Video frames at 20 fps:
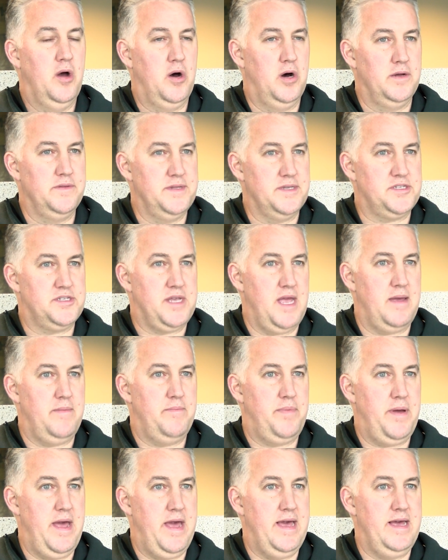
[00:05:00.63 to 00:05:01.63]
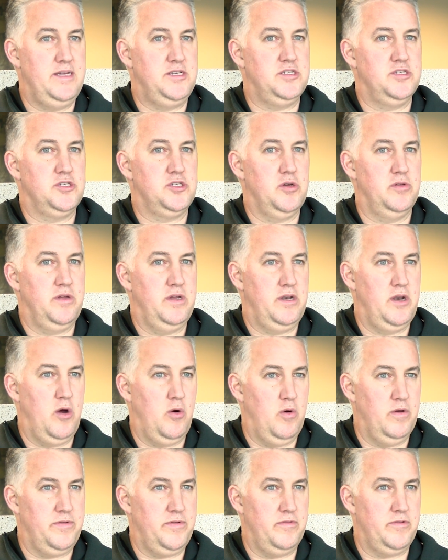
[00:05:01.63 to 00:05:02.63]
on the same page, and so they know
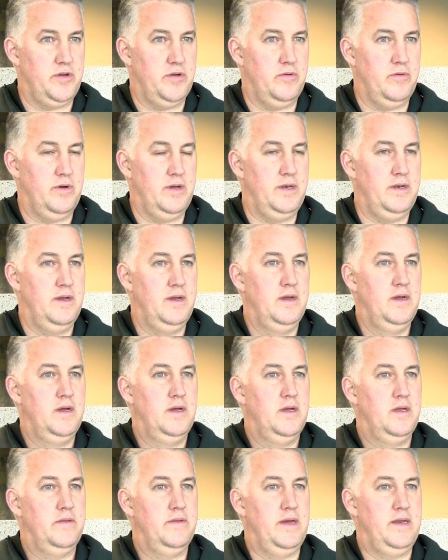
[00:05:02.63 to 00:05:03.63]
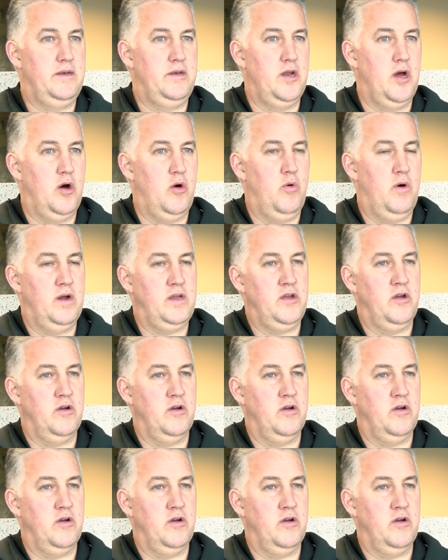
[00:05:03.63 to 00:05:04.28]
what they're doing, they know what